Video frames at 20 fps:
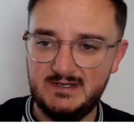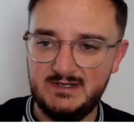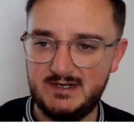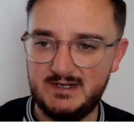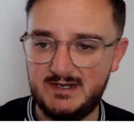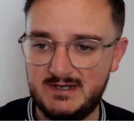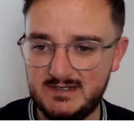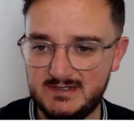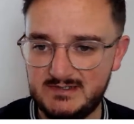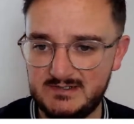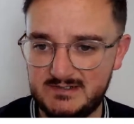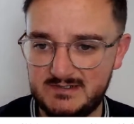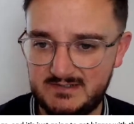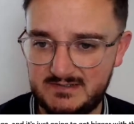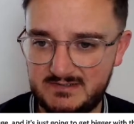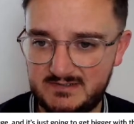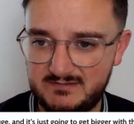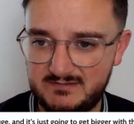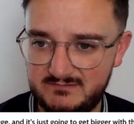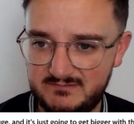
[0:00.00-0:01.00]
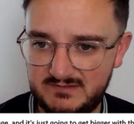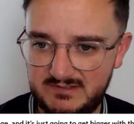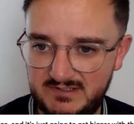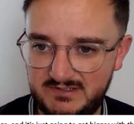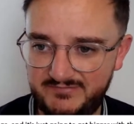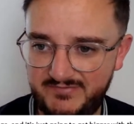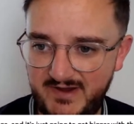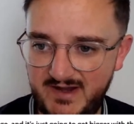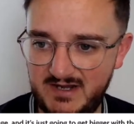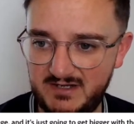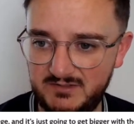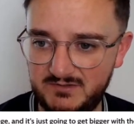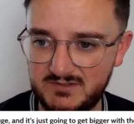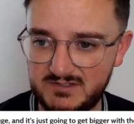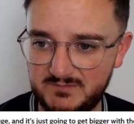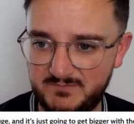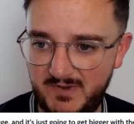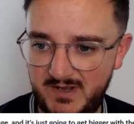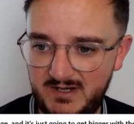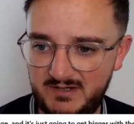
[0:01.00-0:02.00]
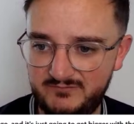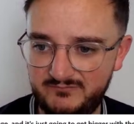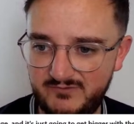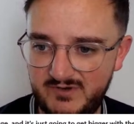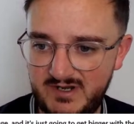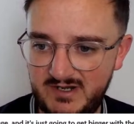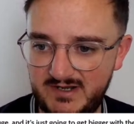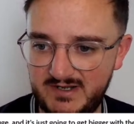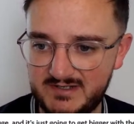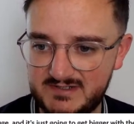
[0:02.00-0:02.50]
And you're thinking lose a baton, really.